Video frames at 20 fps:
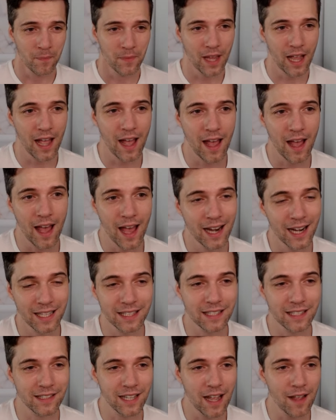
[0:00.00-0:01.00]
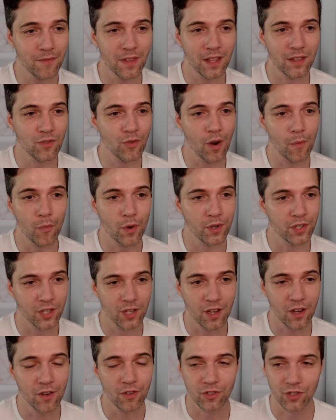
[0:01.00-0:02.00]
And at that time, the drop was
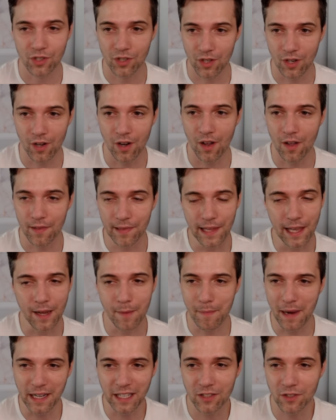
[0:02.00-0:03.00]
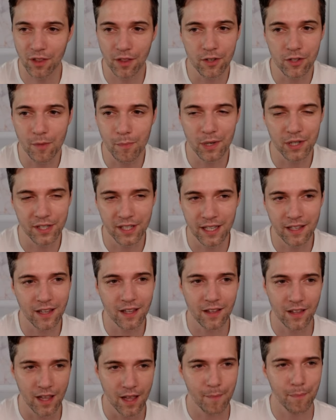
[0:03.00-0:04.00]
huge, like a minus
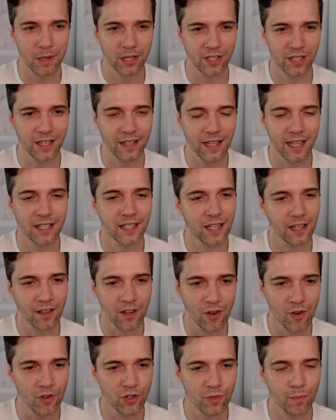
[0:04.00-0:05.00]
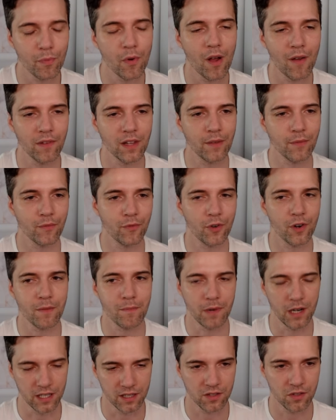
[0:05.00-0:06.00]
30%. It's a huge problem for
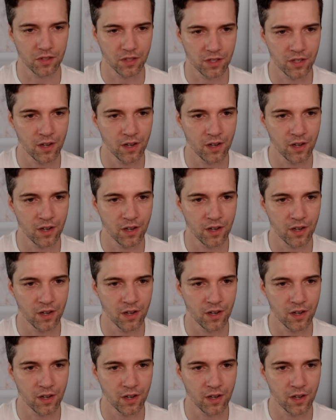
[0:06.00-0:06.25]
investors,